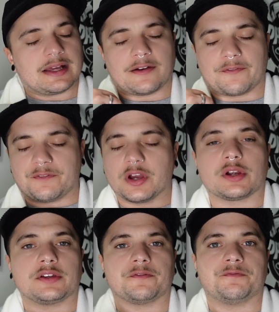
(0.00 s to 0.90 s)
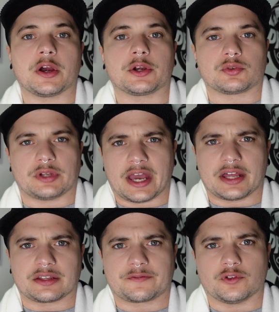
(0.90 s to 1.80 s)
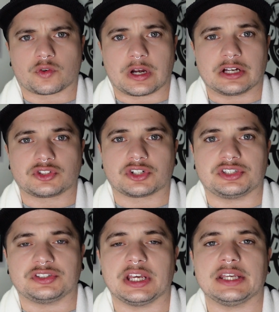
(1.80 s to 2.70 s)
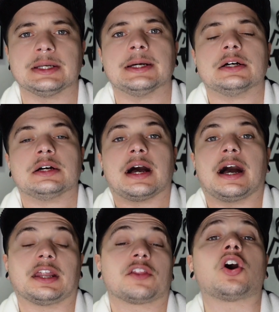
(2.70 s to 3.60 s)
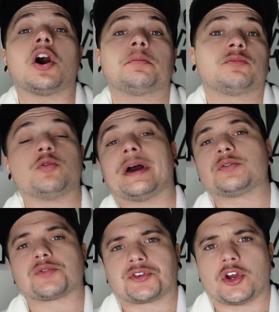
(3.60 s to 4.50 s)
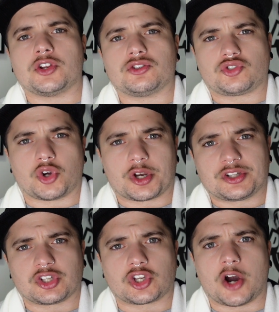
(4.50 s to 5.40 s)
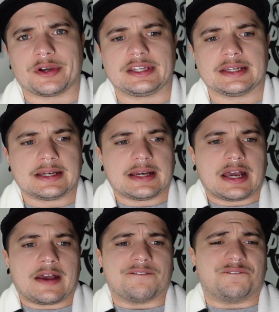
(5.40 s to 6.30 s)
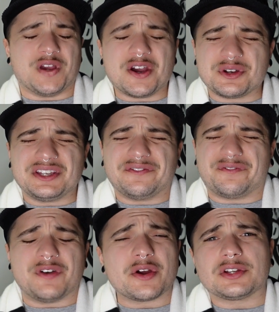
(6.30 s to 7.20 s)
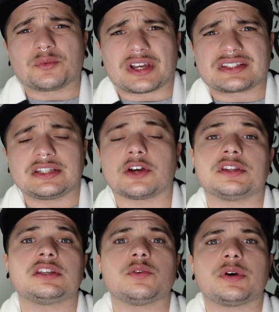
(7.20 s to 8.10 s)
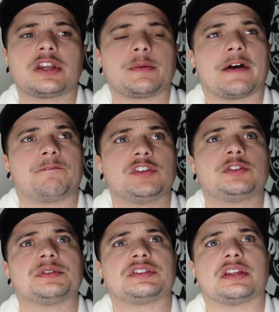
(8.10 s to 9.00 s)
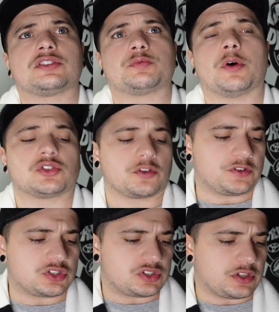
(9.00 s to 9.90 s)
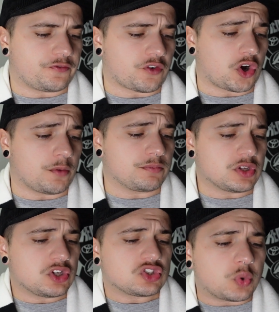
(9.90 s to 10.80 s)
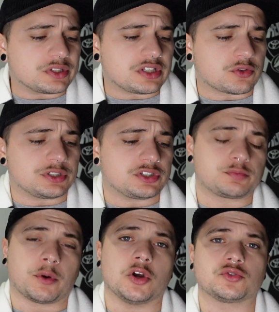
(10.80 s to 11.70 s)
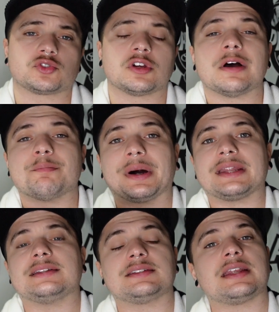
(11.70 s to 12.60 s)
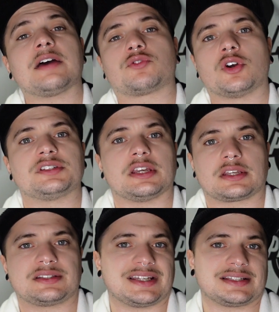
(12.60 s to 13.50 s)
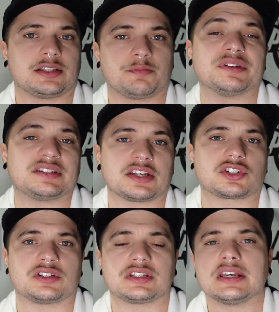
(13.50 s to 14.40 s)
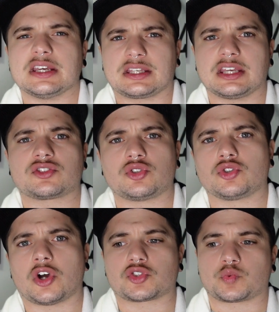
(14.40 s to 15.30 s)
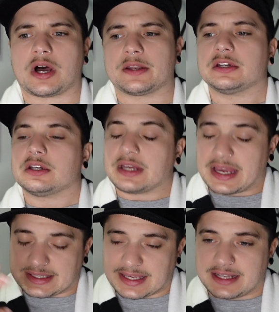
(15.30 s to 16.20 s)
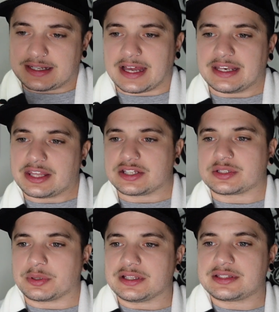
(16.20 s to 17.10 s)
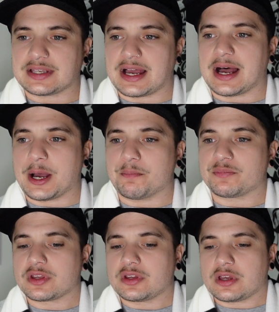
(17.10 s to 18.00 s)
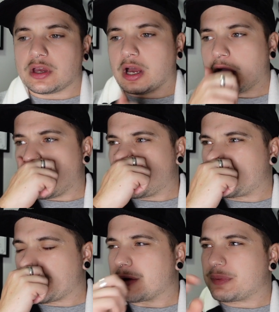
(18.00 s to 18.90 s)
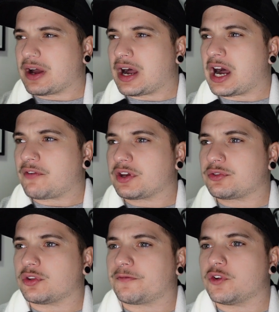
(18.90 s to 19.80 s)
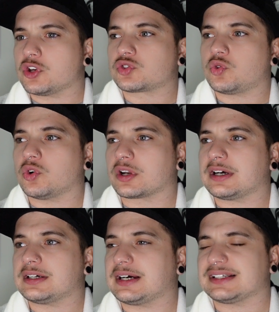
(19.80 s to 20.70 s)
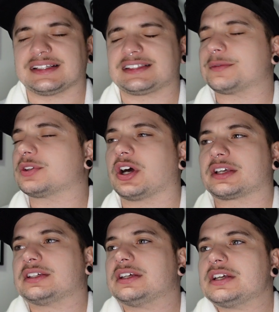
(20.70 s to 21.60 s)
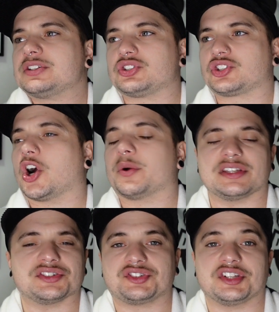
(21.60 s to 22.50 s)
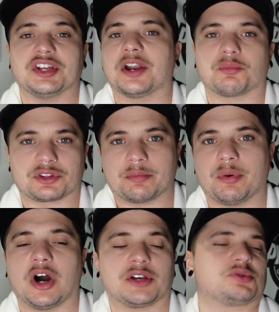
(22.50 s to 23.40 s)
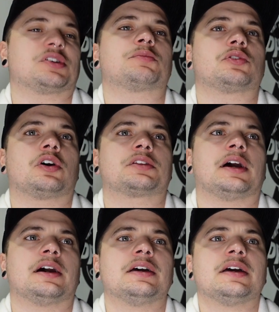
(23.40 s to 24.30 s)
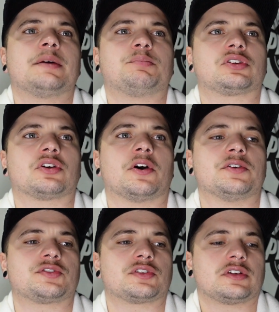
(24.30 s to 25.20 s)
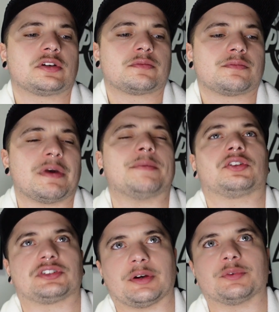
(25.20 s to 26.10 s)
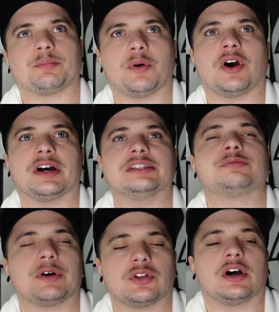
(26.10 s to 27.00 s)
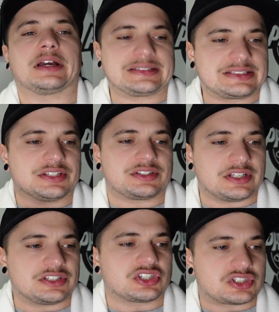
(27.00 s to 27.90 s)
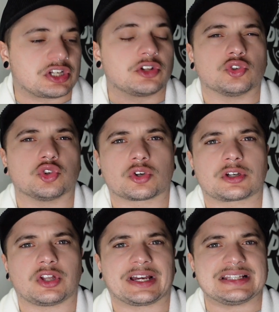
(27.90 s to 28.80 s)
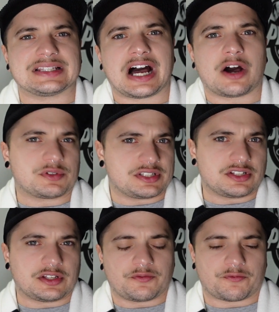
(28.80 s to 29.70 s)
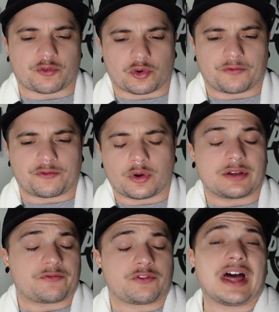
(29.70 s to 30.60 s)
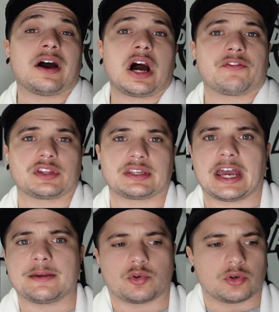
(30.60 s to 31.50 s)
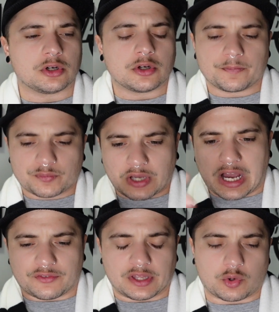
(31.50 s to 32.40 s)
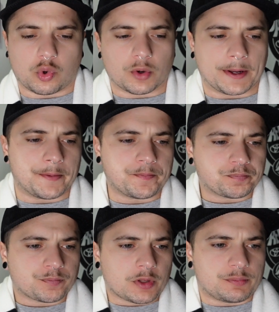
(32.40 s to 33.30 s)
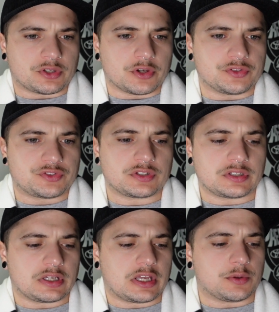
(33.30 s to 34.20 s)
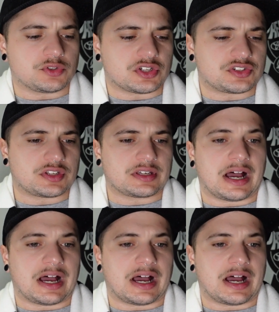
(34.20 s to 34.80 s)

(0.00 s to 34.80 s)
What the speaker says: A very, very good outing for Joshy D. Another guy who made a return, Jordan DeGoey, very, very rusty. I think he went at about 50% disposal efficiency from 23 disposals, but he did have 13 contested possessions. He kicked 2 goals, 1. Again, another tweet at about halfway through the first quarter, I said something like, DeGoey is the done with the Pies or something like that. Because, maybe not the done with the Pies, but like, just it just didn't look like his heart was in it for that half of the game or half of that quarter. Because he was just